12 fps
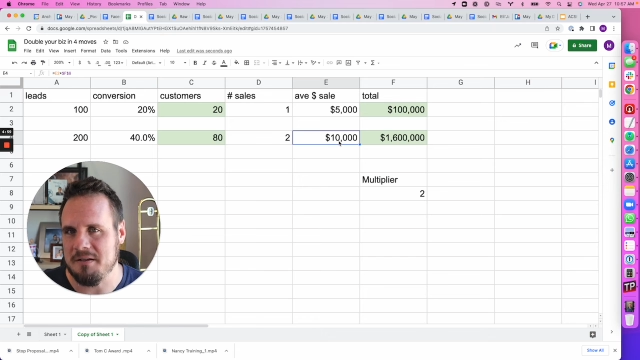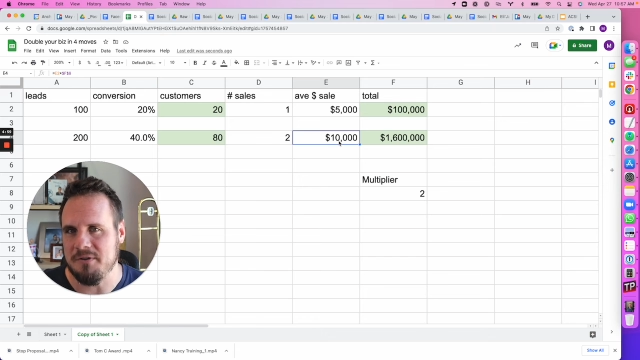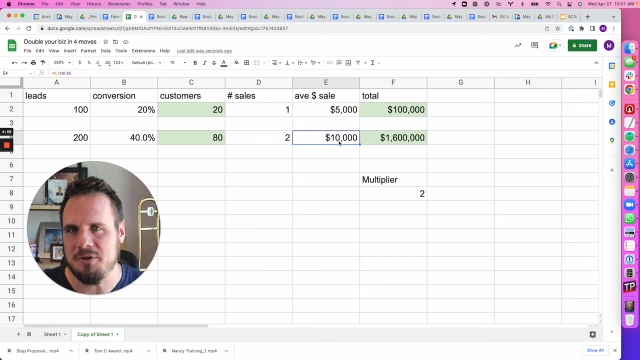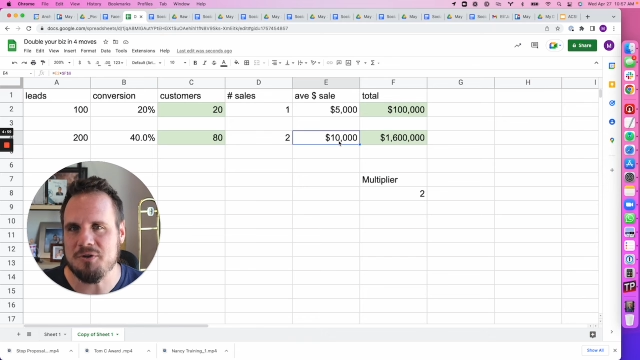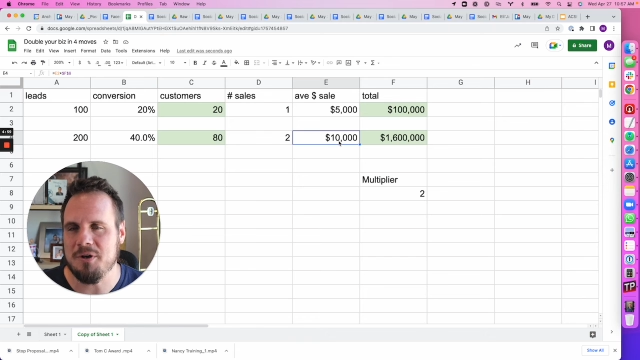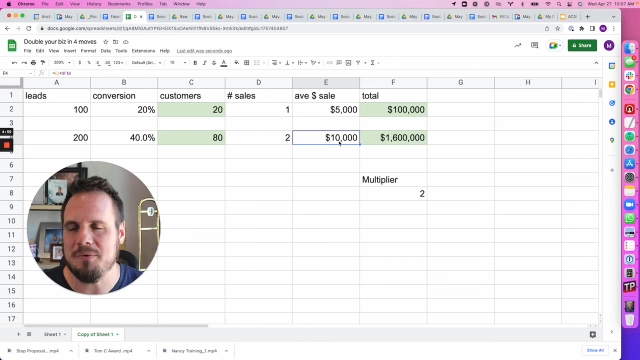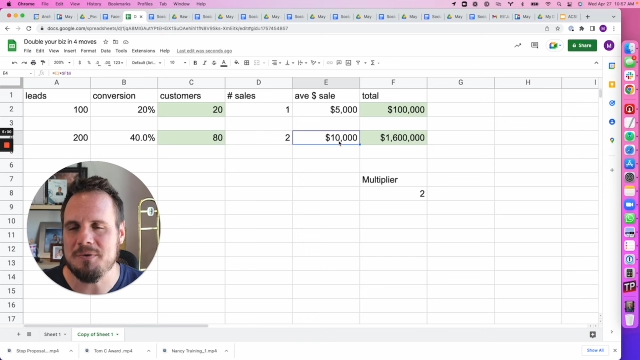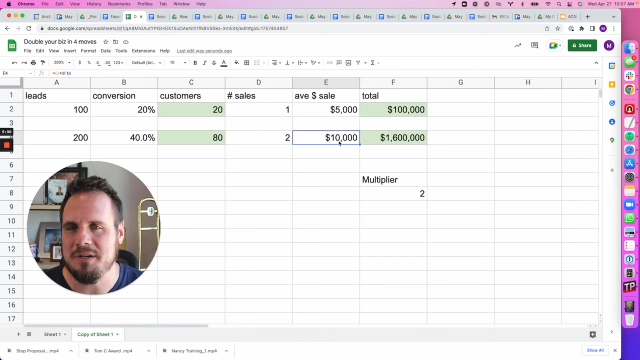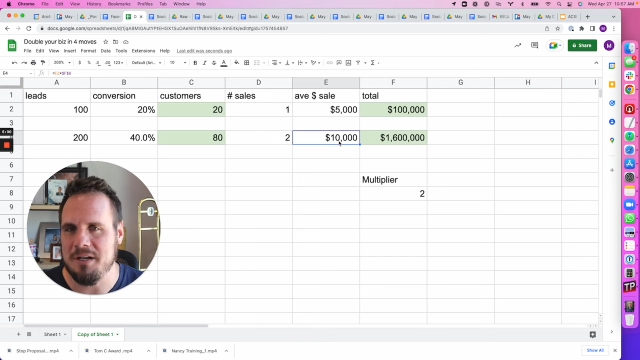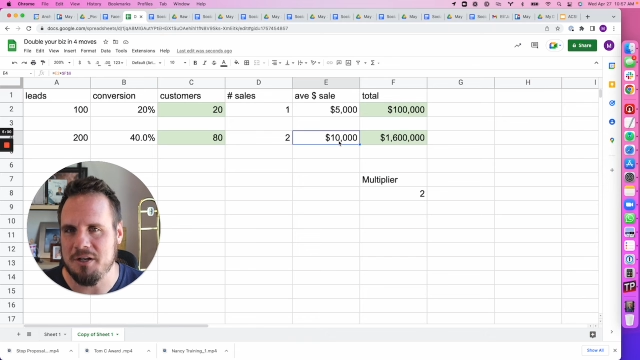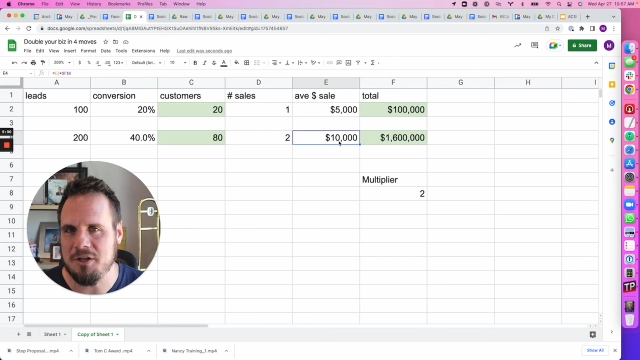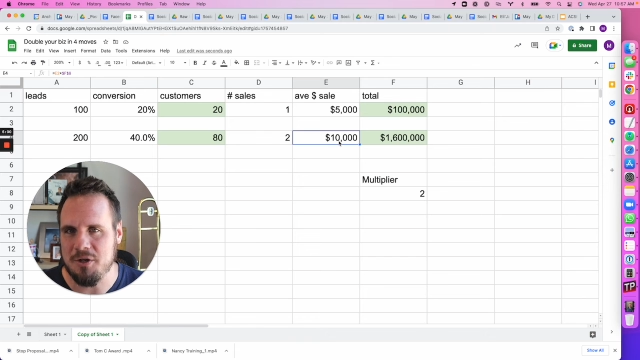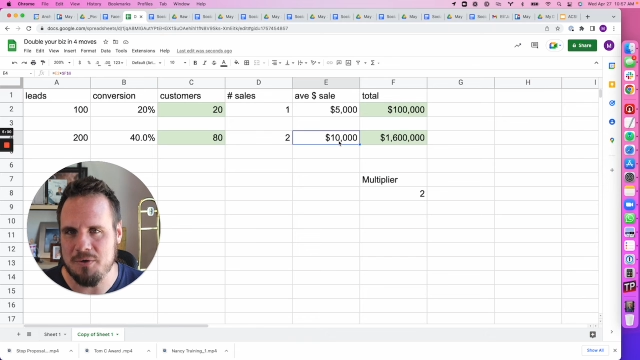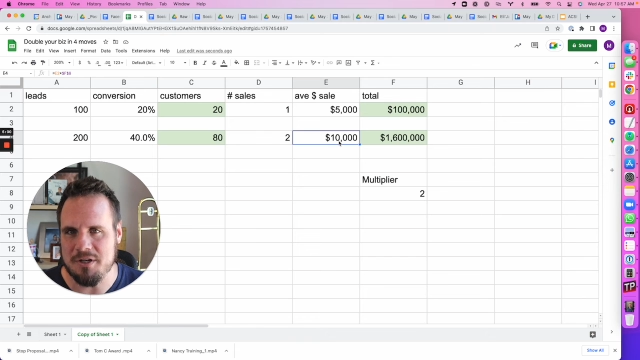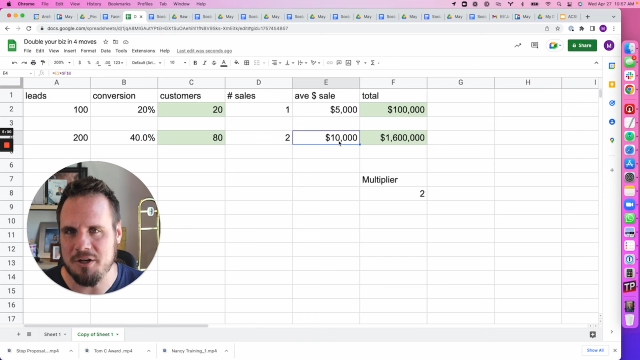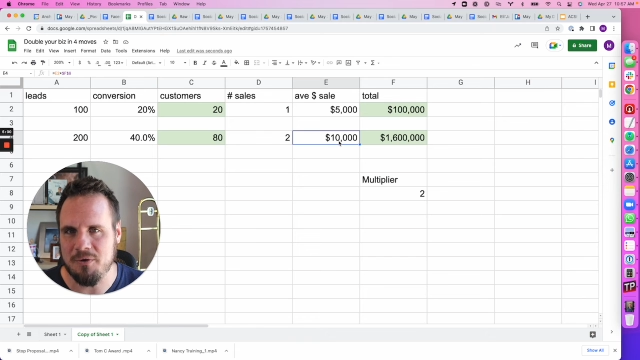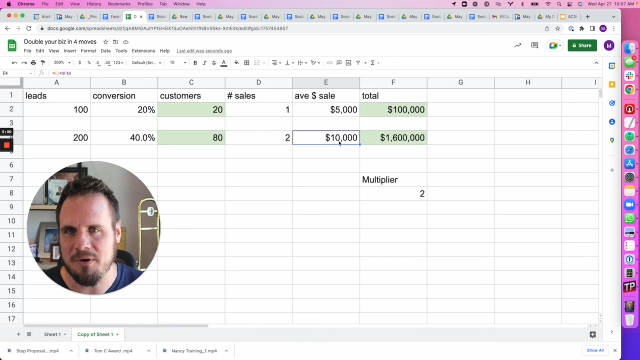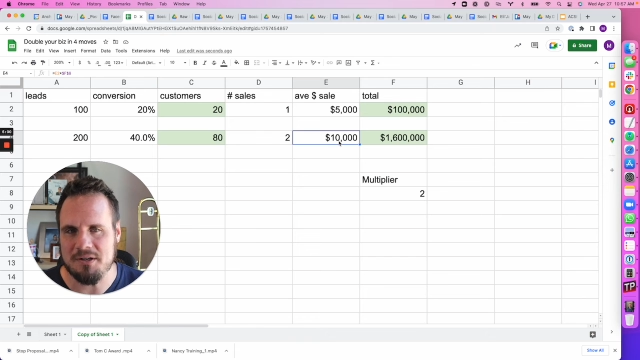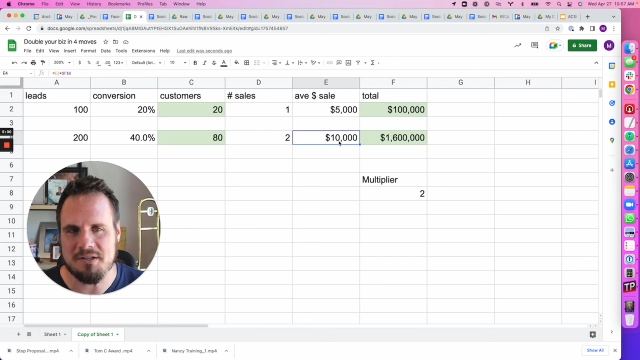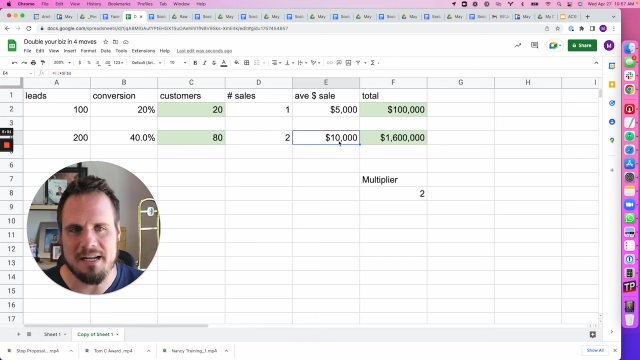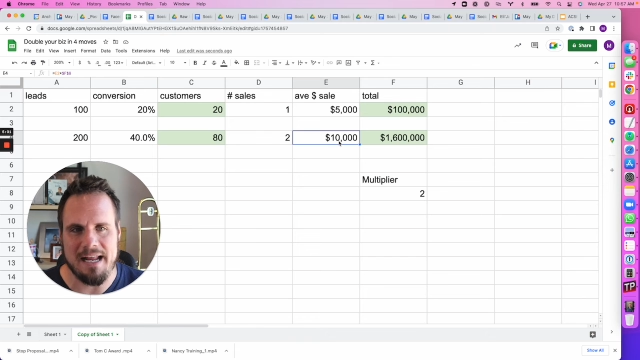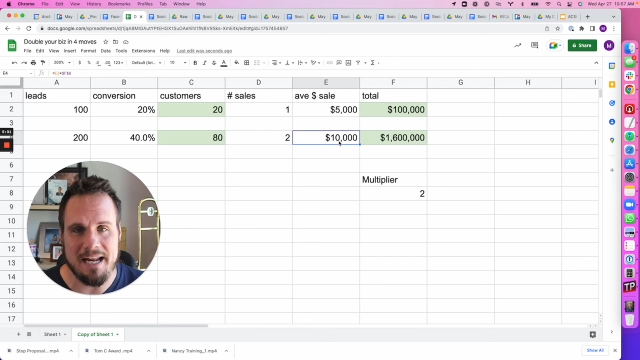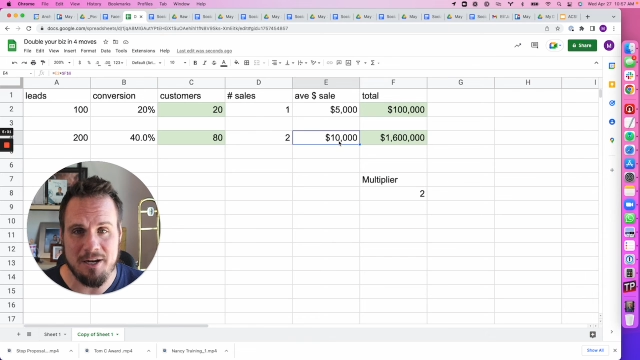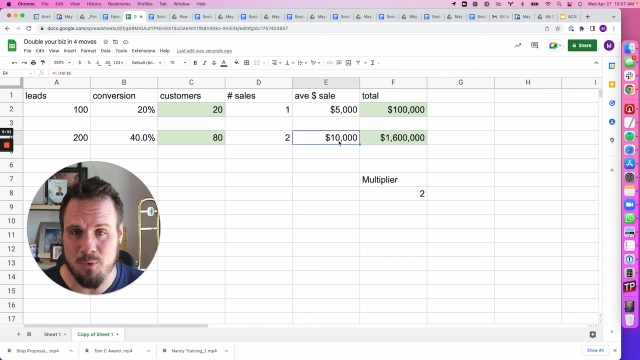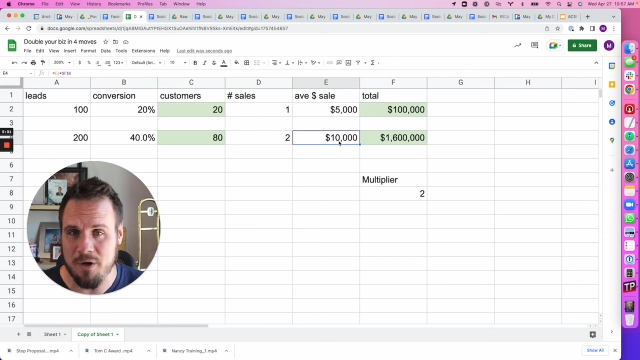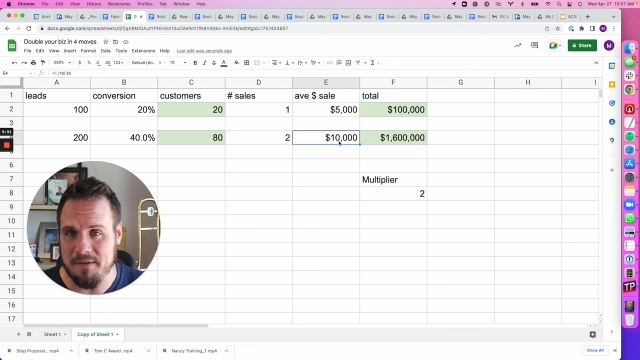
You don't need a huge increase in any one of